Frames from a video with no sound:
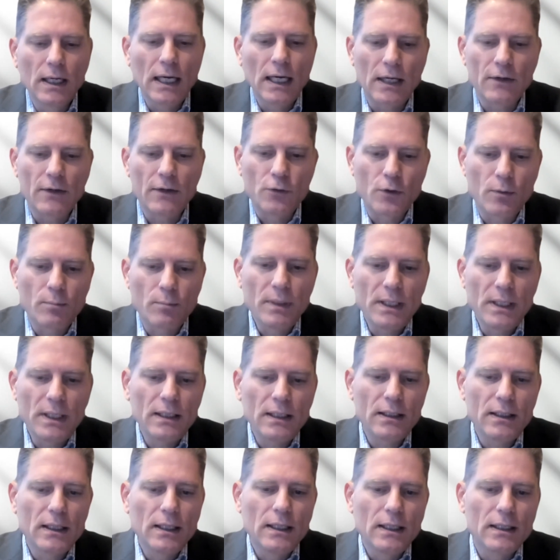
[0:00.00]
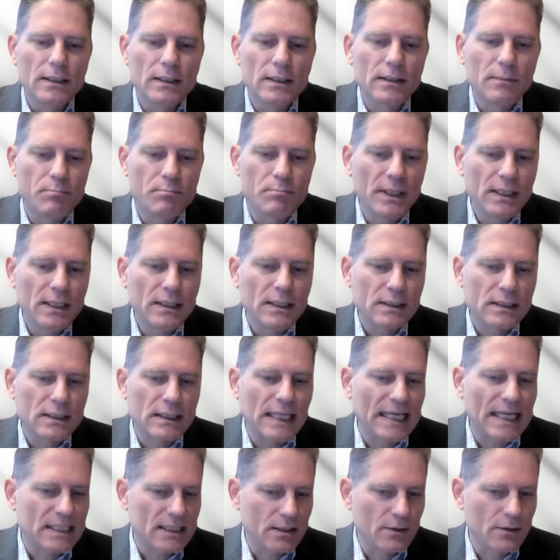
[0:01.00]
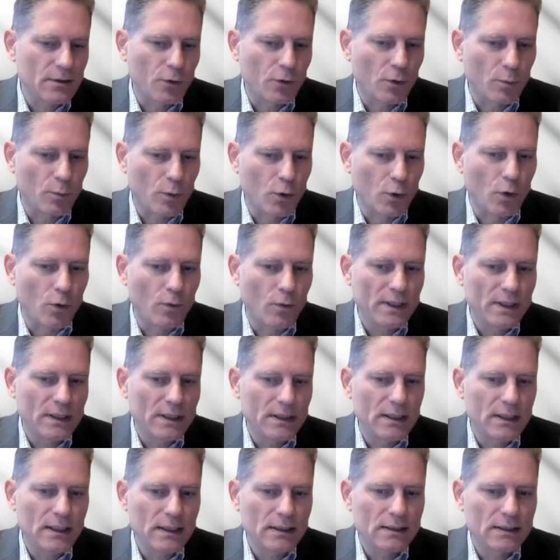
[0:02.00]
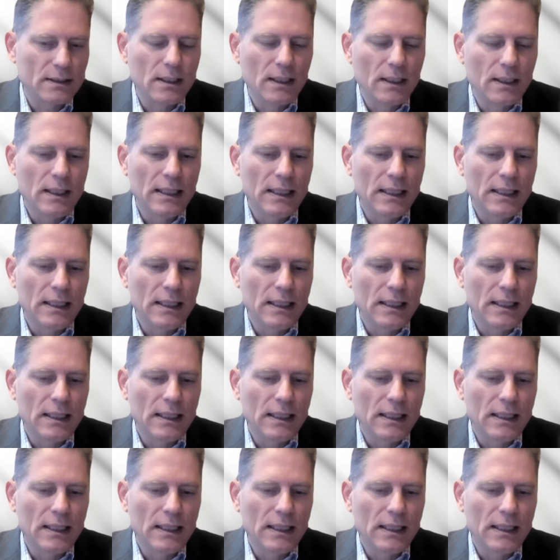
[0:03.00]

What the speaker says: And for me, the biggest lesson from COVID is